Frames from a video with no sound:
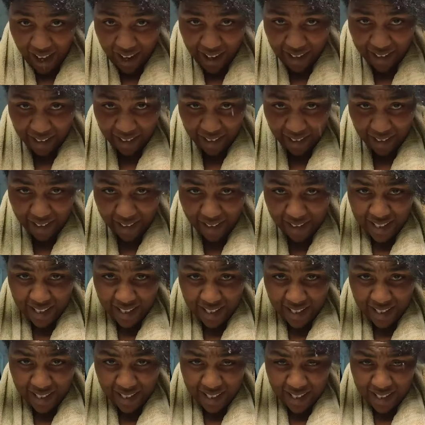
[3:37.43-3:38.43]
I
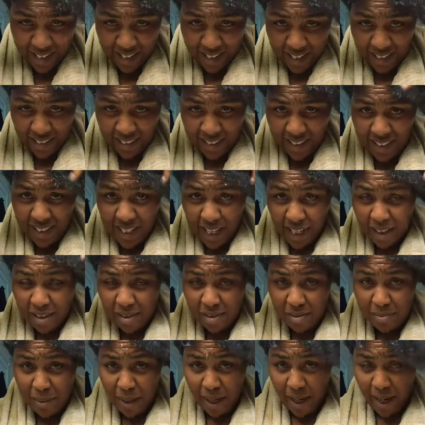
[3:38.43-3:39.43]

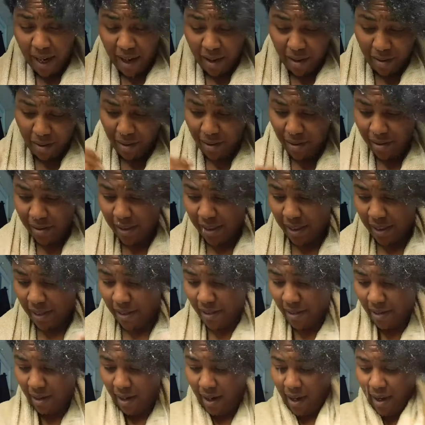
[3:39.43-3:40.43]
detangled my hair
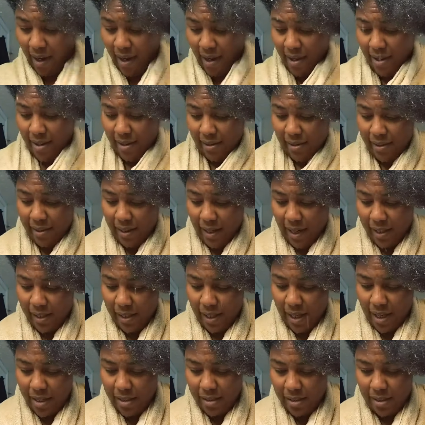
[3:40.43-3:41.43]
earlier and I
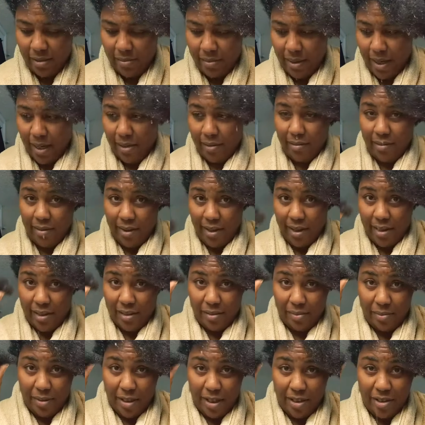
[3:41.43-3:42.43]
lost about
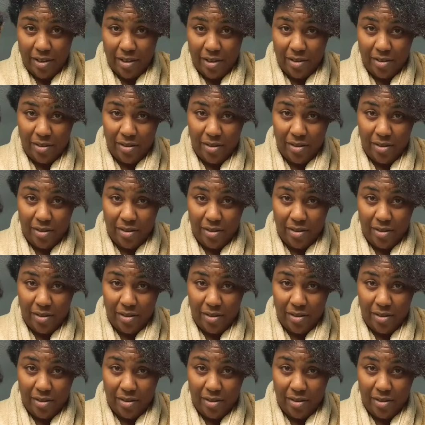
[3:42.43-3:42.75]
this much.